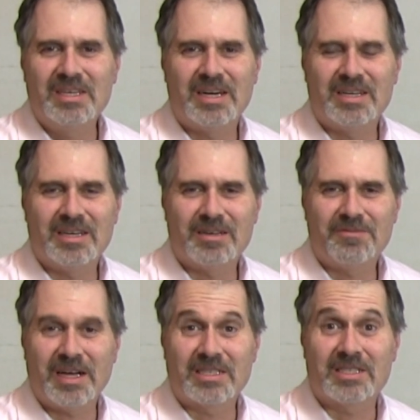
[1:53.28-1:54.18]
on, on a
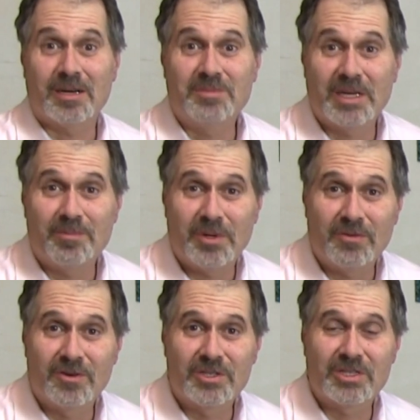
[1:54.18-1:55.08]
fast up-tempo
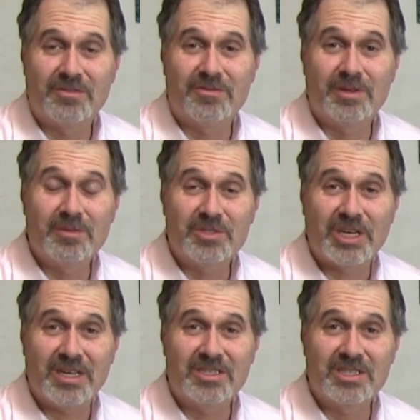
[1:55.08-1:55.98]
version of Rhythm
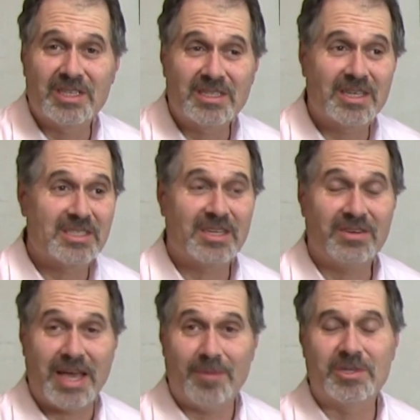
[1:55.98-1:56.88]
Changes. That's going to
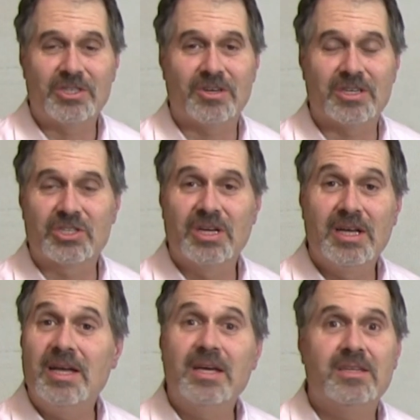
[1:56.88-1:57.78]
sound amateurish.
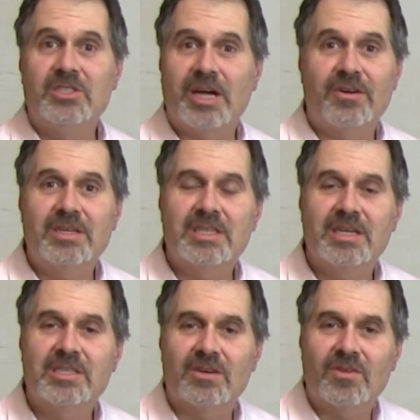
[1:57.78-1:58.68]
Jarrett
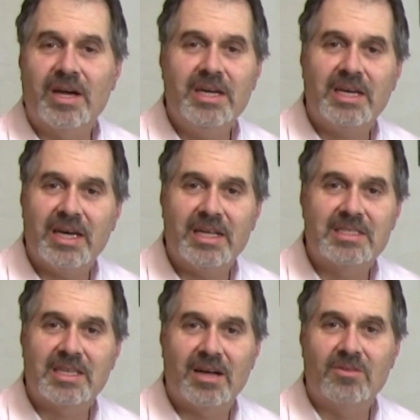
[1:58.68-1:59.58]
does it, right? And it
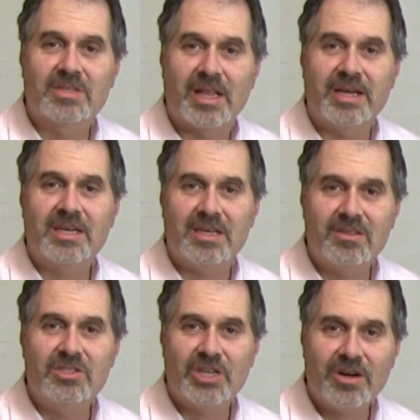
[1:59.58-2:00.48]
sounds like
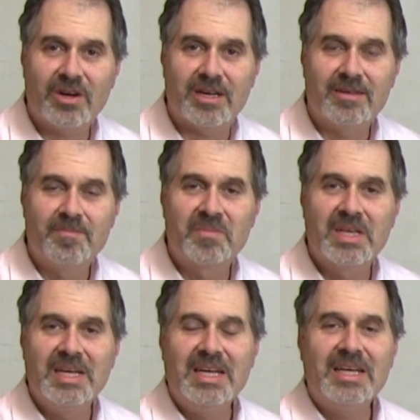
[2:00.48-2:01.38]
Keith Jarrett.
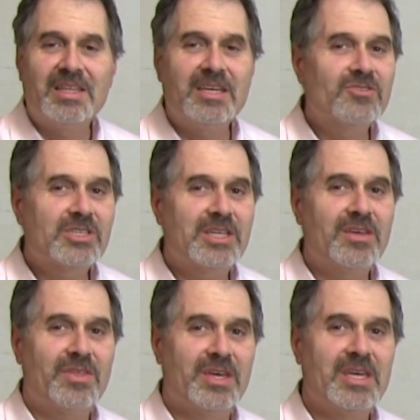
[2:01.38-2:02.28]
The interesting
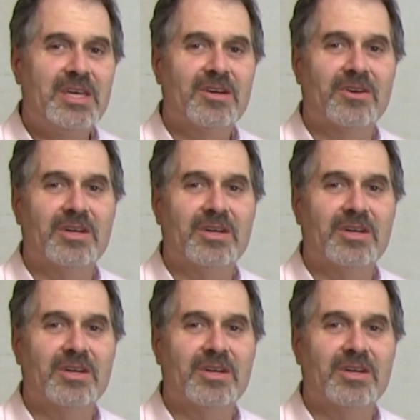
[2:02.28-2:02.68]
thing here